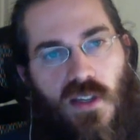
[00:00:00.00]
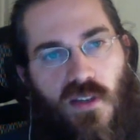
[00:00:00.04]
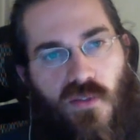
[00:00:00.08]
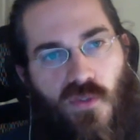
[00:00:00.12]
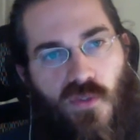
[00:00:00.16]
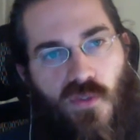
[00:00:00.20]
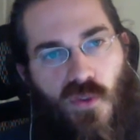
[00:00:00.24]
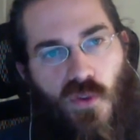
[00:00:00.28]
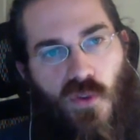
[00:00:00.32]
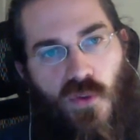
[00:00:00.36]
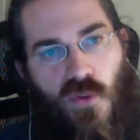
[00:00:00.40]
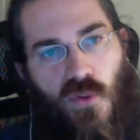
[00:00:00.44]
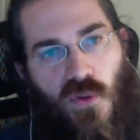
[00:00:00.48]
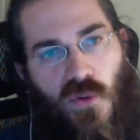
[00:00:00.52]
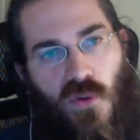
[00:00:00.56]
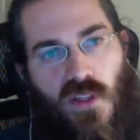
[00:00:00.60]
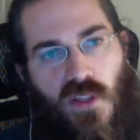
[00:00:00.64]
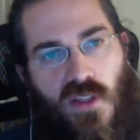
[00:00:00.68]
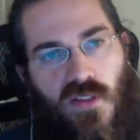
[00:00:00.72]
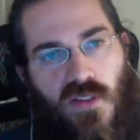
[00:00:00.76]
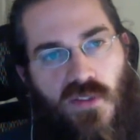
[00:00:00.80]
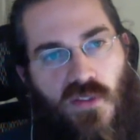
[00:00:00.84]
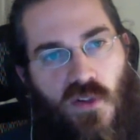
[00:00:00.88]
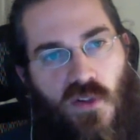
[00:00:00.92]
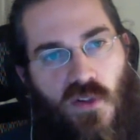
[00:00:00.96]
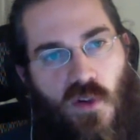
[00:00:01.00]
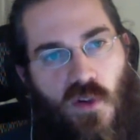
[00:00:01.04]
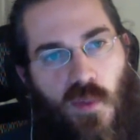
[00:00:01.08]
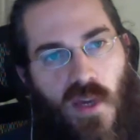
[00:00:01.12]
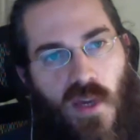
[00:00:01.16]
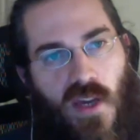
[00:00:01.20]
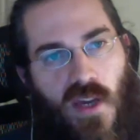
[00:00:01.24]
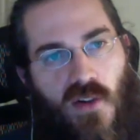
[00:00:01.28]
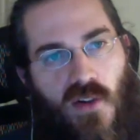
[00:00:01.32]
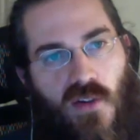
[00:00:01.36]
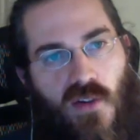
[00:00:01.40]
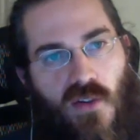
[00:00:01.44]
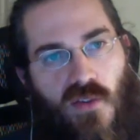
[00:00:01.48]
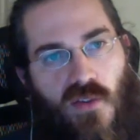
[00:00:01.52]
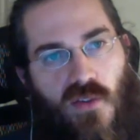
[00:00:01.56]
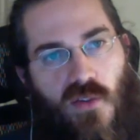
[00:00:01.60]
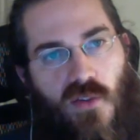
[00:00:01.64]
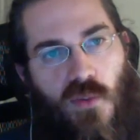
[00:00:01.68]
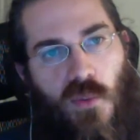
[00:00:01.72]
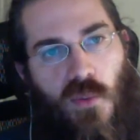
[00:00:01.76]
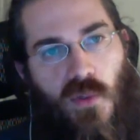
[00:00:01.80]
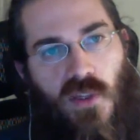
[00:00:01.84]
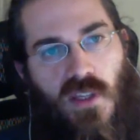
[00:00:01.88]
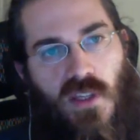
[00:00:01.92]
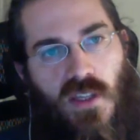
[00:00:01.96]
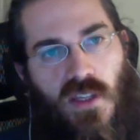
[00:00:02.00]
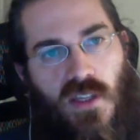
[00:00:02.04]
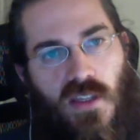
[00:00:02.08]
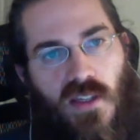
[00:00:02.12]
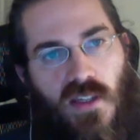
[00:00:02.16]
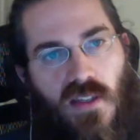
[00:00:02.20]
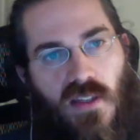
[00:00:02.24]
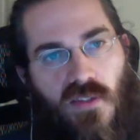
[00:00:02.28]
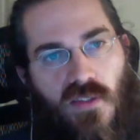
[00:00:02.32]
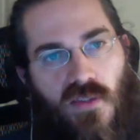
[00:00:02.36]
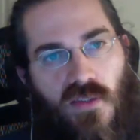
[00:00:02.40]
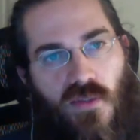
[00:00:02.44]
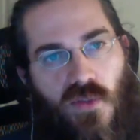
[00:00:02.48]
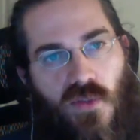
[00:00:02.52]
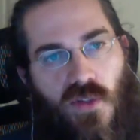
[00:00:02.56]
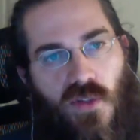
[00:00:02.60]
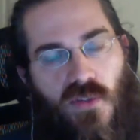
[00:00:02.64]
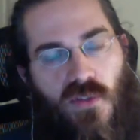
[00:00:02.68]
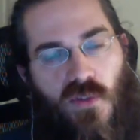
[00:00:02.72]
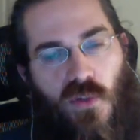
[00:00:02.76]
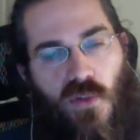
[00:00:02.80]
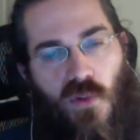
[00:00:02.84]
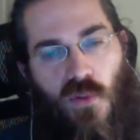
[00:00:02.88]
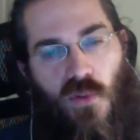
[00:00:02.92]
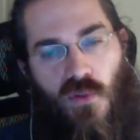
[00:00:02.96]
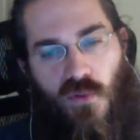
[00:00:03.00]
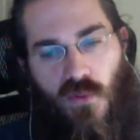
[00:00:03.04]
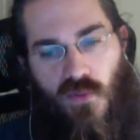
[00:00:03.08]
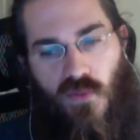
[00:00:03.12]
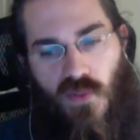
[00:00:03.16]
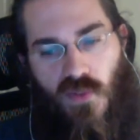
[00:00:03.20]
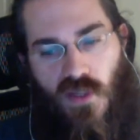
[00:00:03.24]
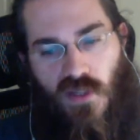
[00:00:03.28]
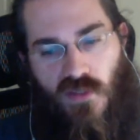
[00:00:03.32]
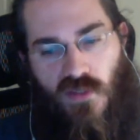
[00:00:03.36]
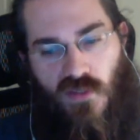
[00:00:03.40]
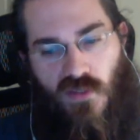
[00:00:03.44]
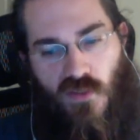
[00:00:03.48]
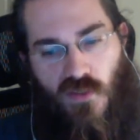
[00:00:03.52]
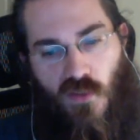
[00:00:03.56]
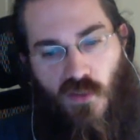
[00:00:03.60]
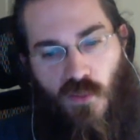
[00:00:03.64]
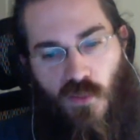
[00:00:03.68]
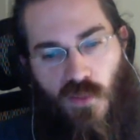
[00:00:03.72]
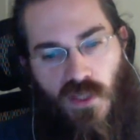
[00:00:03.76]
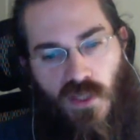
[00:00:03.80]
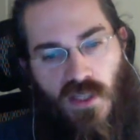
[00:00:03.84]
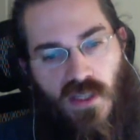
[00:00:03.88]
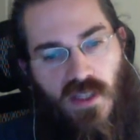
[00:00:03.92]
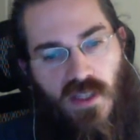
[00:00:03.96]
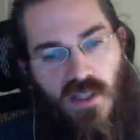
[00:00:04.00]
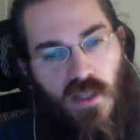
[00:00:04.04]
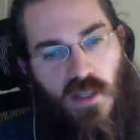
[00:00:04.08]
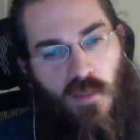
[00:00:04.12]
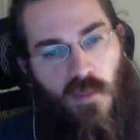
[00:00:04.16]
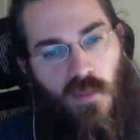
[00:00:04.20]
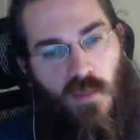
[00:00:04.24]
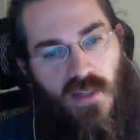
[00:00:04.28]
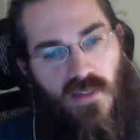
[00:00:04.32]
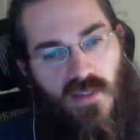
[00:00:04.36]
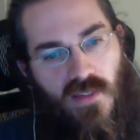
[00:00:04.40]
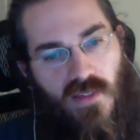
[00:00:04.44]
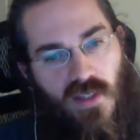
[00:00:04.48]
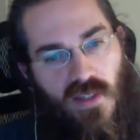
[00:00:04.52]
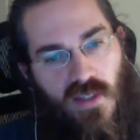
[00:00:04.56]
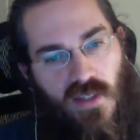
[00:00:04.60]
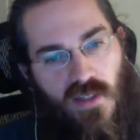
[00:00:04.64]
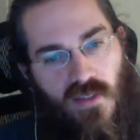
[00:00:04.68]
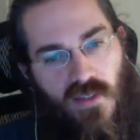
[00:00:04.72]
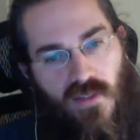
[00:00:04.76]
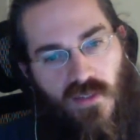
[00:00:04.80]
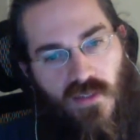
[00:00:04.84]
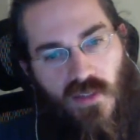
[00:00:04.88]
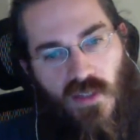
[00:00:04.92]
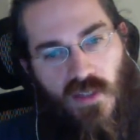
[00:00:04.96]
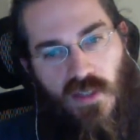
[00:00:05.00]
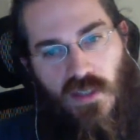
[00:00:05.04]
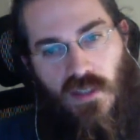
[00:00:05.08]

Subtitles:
for those who are Kickstarter backers, you will get as a stretch goal. So we've got 2 mini campaign settings.